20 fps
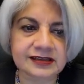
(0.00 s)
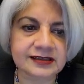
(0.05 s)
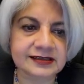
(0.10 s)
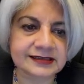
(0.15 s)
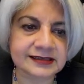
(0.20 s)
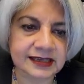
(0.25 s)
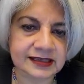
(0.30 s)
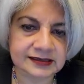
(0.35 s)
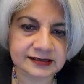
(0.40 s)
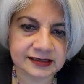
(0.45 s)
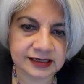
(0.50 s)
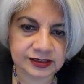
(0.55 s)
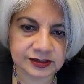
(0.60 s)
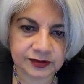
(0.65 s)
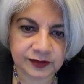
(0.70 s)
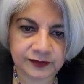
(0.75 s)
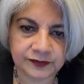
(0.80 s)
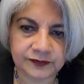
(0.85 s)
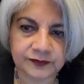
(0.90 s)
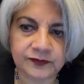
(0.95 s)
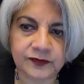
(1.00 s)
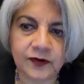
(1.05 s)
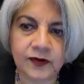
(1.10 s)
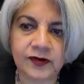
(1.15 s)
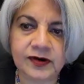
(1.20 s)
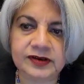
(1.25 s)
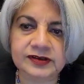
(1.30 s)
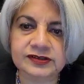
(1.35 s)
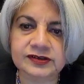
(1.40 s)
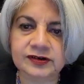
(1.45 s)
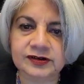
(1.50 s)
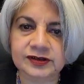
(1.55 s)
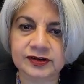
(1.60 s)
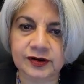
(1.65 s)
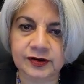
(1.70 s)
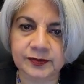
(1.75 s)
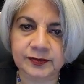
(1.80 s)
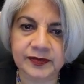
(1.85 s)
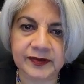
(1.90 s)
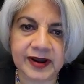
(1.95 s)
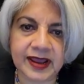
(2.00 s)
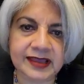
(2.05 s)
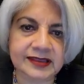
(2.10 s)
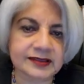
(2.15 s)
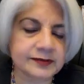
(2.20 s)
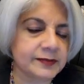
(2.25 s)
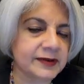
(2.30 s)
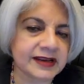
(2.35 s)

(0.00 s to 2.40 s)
in the sense that you're focused on your breath,